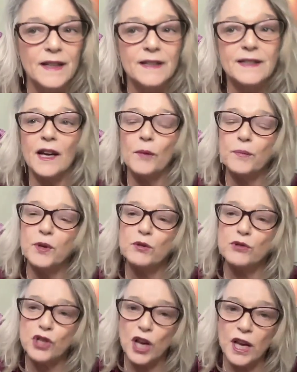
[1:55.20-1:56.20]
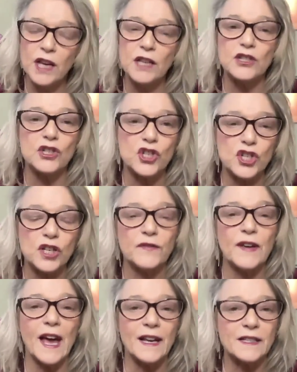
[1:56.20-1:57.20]
to help you change and
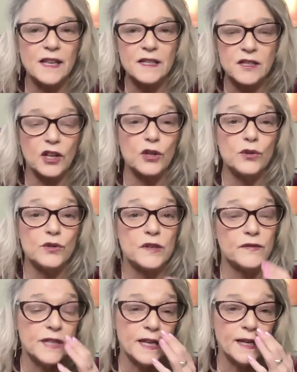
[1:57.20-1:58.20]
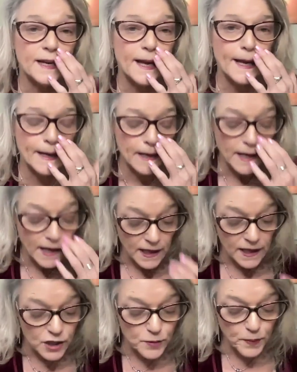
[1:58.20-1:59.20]
shift access codes of DNA.
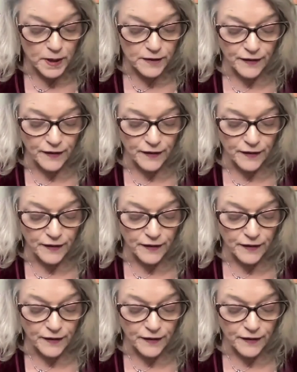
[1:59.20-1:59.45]
It's pretty